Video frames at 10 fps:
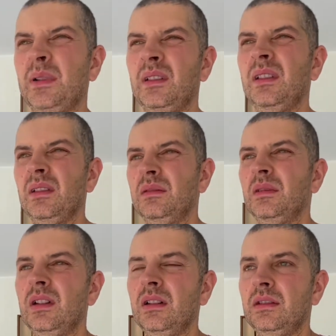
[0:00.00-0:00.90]
you
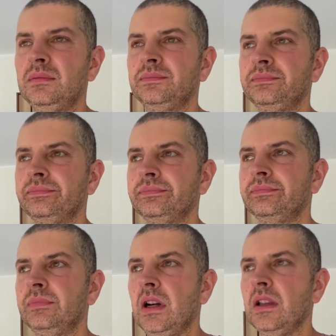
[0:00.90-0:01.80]
know,
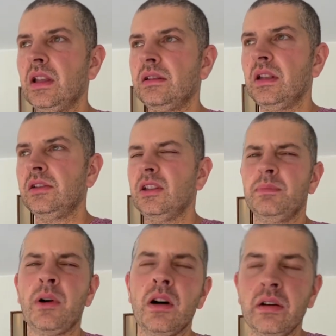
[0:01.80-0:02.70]
but I guess that's
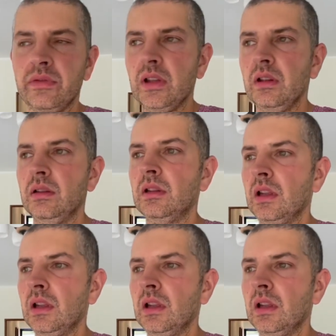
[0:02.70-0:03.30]
just part of it. And